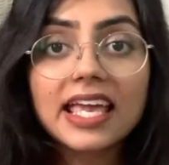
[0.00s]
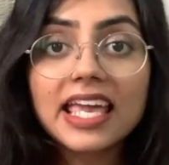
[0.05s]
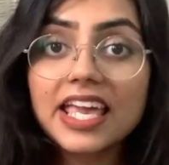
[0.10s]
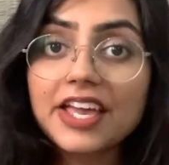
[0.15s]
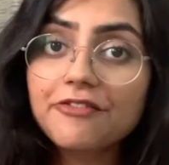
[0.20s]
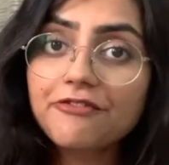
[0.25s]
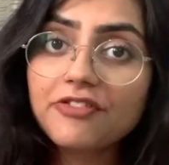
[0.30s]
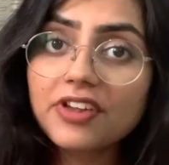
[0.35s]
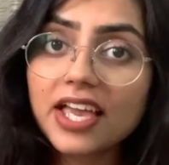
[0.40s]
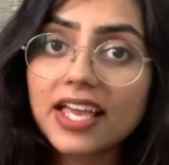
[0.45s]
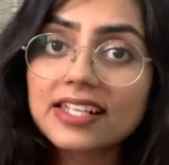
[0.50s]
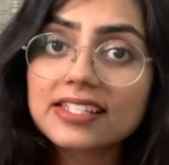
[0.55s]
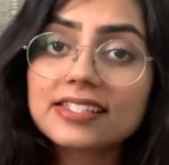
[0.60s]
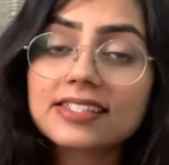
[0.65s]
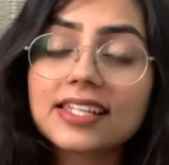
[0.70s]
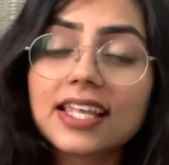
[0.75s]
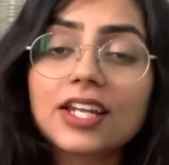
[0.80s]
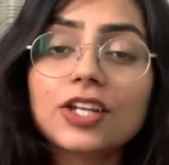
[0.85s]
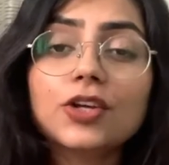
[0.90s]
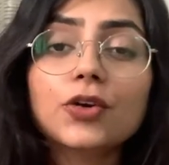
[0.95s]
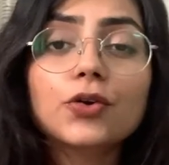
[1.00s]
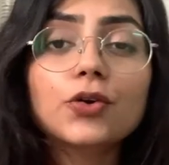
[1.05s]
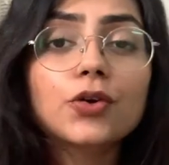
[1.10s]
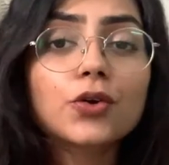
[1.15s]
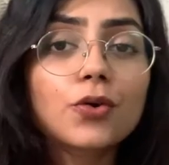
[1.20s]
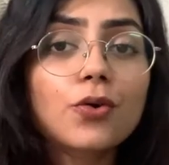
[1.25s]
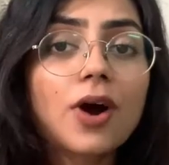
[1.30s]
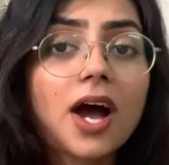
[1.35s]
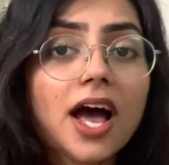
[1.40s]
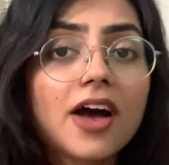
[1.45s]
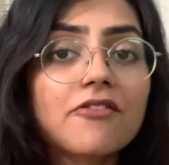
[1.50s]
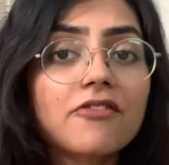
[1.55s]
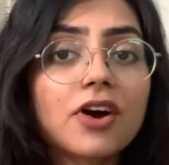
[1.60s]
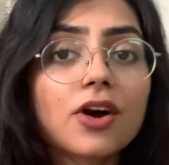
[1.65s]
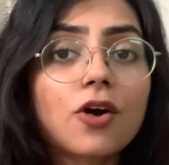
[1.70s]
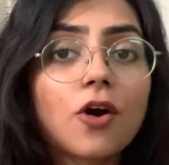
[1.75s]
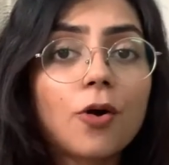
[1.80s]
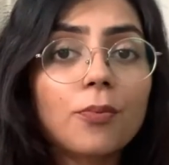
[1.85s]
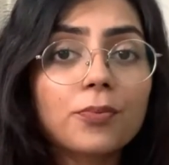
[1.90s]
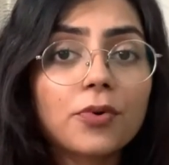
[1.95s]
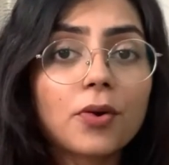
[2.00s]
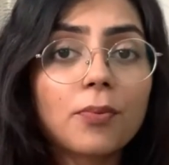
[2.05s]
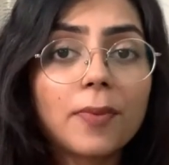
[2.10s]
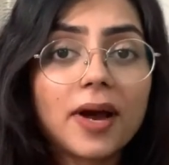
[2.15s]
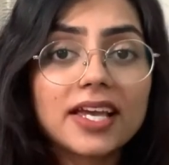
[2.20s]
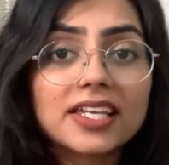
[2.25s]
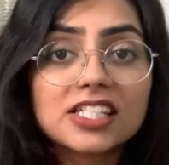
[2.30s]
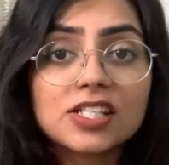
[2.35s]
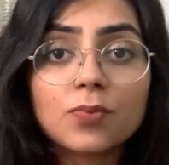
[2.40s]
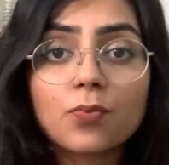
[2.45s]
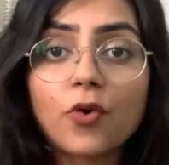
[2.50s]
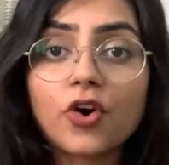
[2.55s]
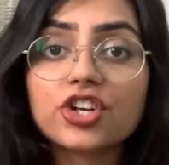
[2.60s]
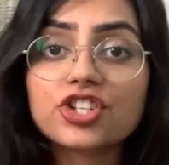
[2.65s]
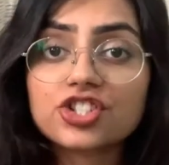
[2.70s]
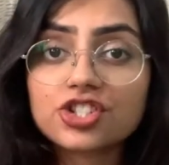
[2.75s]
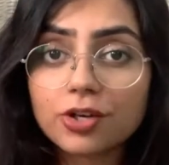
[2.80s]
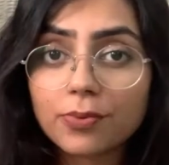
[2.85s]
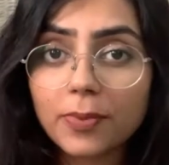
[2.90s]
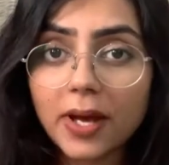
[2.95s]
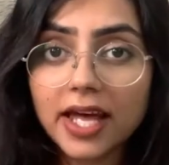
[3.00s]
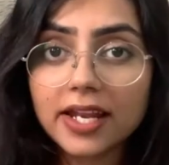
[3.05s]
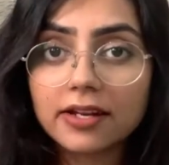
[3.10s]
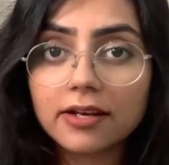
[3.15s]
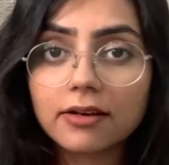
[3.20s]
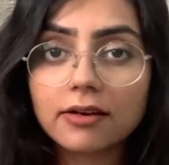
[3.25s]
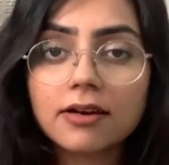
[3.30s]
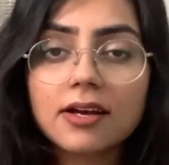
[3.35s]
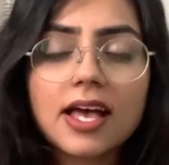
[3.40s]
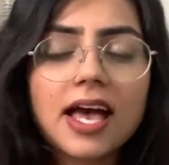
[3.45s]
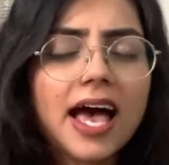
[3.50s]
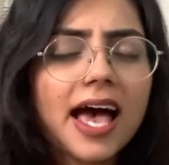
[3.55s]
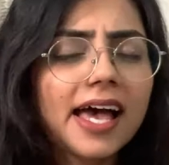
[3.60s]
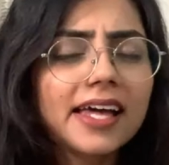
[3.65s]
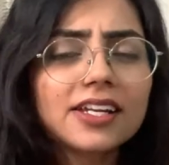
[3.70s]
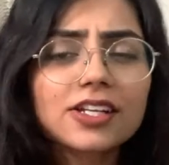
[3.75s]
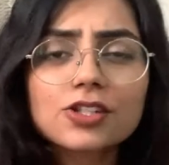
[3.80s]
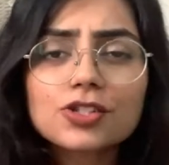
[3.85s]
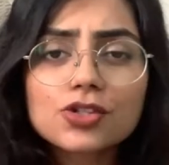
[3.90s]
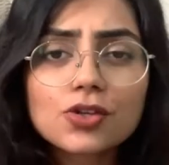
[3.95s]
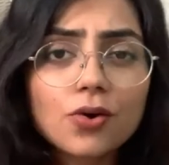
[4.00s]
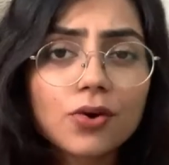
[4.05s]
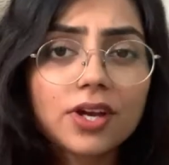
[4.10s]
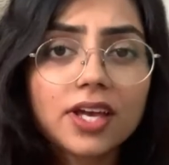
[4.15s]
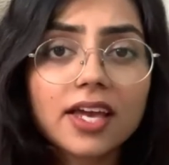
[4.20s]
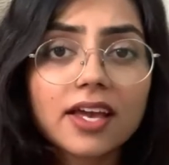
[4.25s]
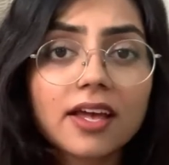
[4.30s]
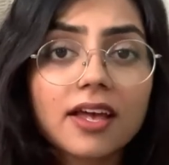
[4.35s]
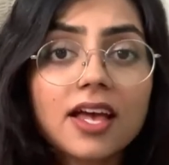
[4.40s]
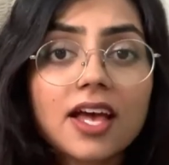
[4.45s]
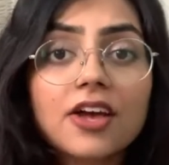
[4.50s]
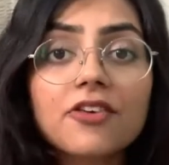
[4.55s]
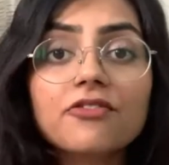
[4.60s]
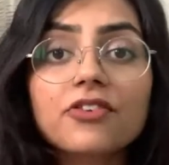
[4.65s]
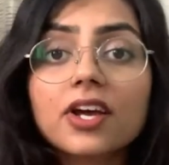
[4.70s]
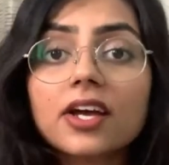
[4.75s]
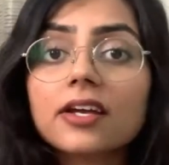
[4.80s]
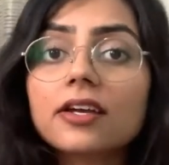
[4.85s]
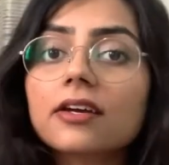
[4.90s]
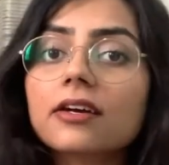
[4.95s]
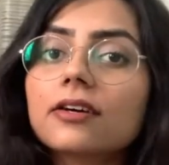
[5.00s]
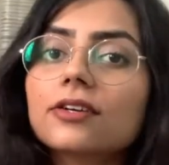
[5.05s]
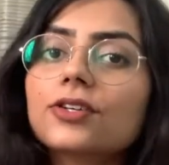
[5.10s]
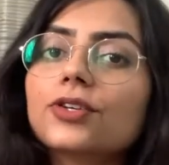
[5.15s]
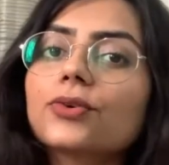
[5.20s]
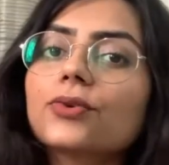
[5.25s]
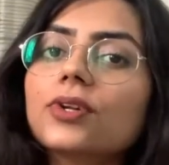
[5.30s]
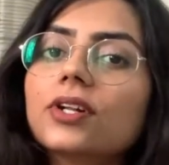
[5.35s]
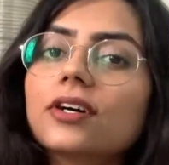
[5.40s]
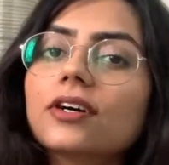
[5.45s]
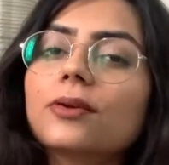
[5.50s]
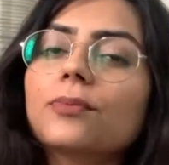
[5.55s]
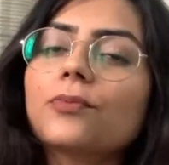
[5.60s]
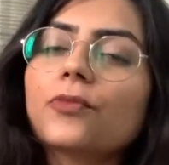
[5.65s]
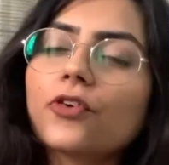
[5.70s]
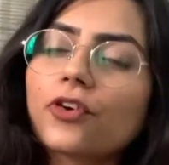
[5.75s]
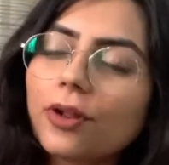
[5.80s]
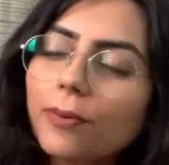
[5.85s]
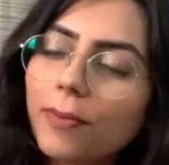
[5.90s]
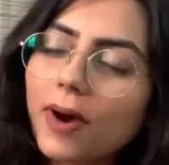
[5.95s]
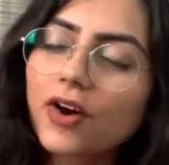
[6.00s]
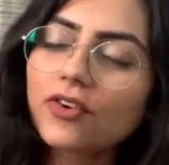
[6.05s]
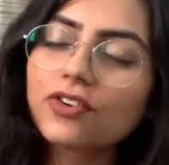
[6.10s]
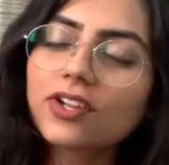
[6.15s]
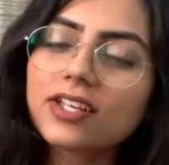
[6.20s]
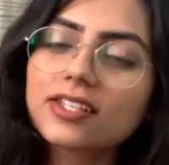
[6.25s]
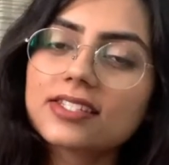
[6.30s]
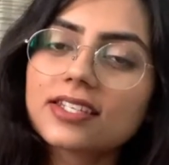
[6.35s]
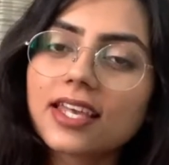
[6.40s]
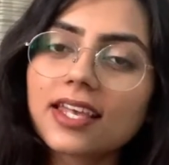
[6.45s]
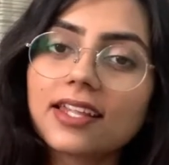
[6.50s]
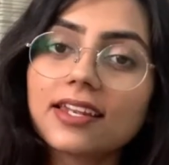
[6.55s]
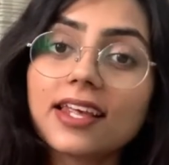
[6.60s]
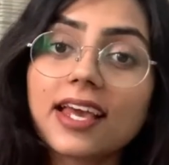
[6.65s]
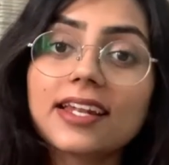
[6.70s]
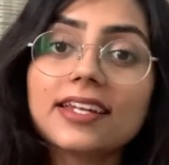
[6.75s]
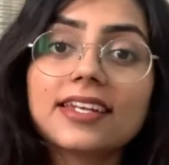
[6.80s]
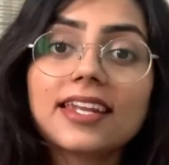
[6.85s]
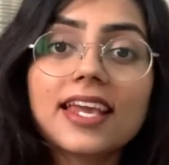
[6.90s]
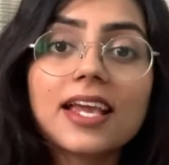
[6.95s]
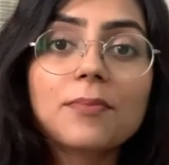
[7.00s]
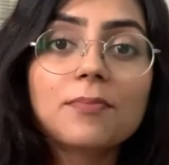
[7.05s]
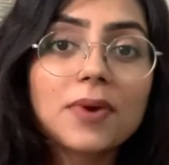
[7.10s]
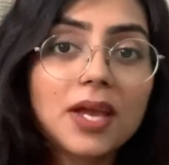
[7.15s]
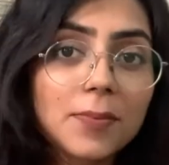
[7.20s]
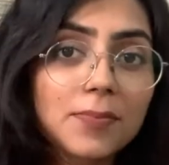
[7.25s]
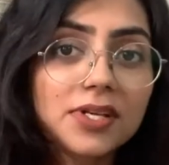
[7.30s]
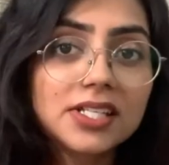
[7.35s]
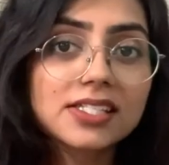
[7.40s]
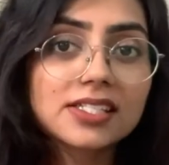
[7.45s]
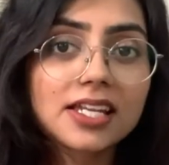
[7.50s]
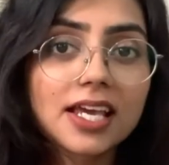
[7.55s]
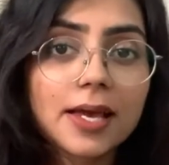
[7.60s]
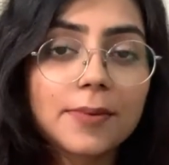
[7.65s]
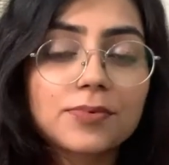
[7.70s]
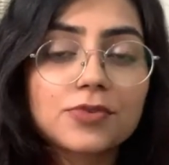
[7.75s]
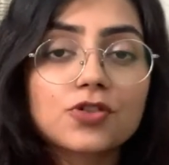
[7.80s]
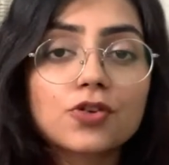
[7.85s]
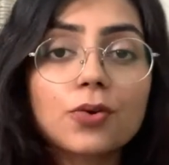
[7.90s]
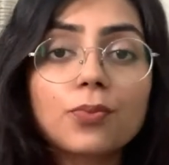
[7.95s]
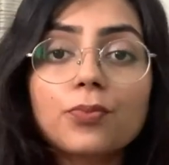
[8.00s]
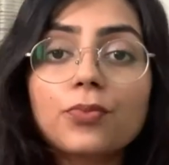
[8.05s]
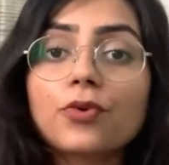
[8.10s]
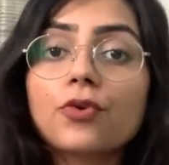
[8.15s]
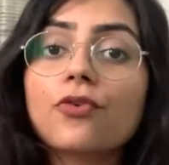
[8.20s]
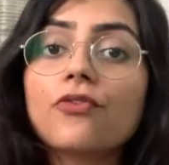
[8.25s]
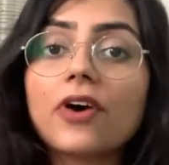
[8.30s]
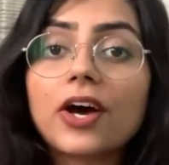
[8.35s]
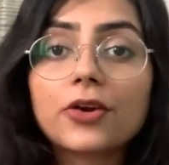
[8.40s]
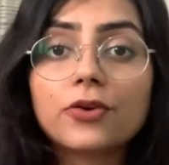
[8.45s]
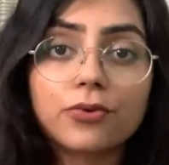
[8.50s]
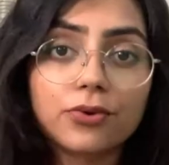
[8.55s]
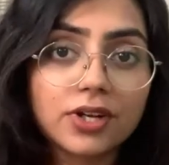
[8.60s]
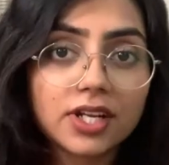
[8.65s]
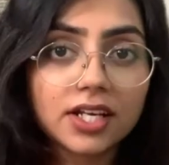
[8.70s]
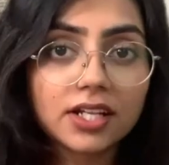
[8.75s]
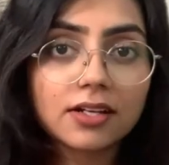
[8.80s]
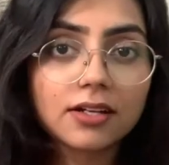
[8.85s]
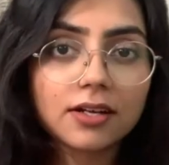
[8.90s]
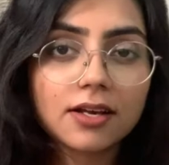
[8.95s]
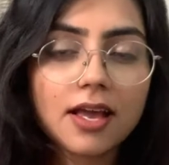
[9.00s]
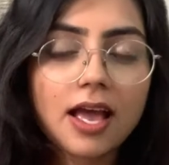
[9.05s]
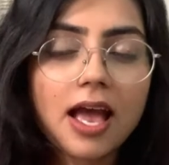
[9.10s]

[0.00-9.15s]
If yes, then you do have a compromised moisture barrier. And it's okay. We are here to learn more about our skin and take baby steps to improve our routine.